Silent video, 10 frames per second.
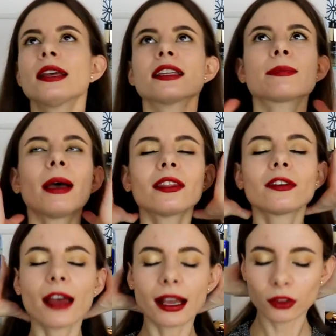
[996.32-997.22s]
despite the
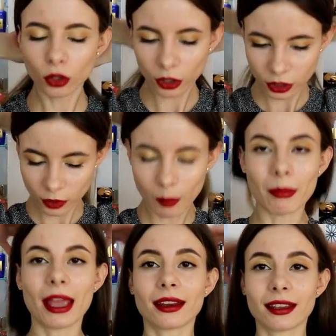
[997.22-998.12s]
fact not
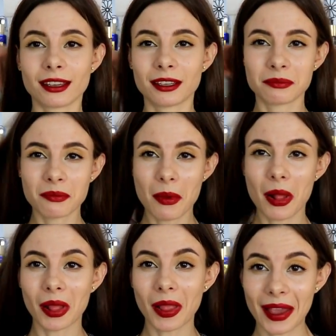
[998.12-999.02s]
many
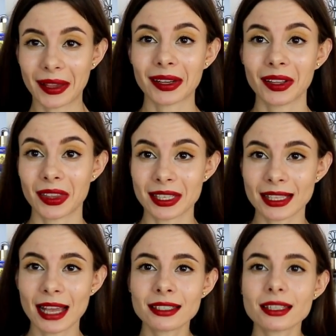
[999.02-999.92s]
like the
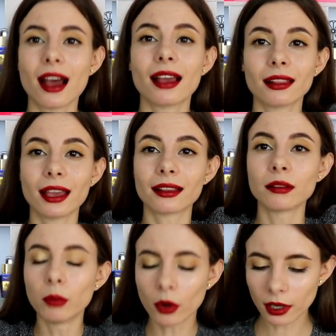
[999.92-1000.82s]
scent, I like the
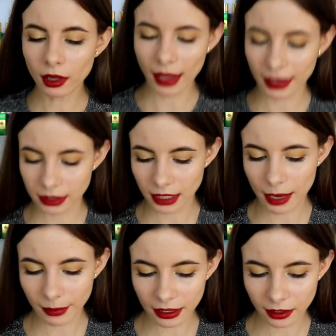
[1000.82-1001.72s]
bottle, and
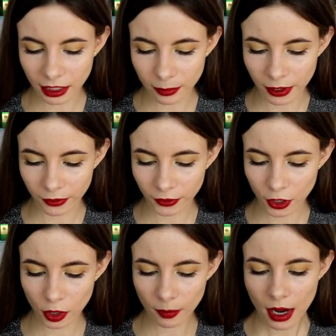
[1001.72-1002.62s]
I'm getting that
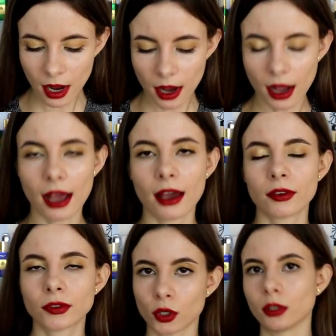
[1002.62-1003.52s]
perfume.
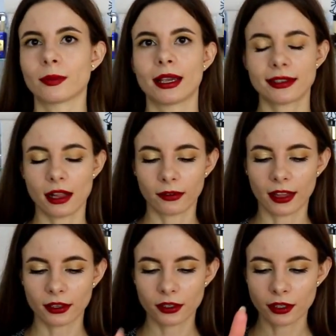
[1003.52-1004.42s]
I've told myself
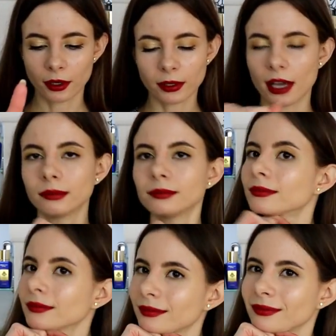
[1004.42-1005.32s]
that, so yeah,
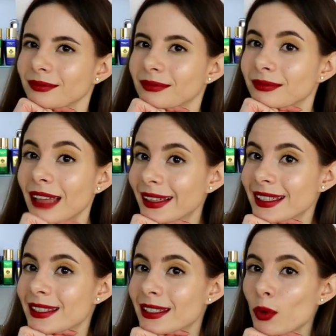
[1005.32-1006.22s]

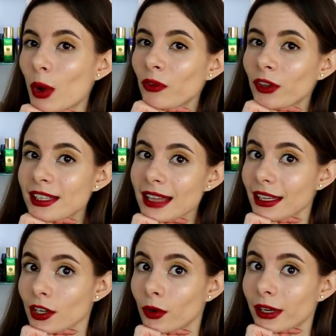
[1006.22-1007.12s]
that's the one for this
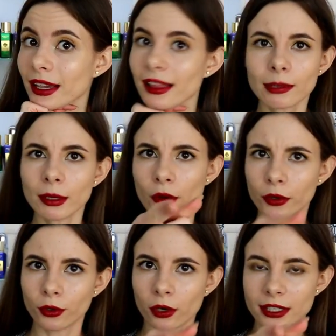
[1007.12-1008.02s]
category. Let me know
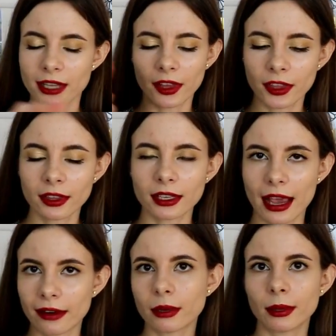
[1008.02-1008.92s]
yours. I think that
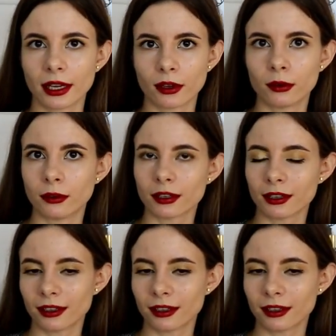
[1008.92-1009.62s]
everybody could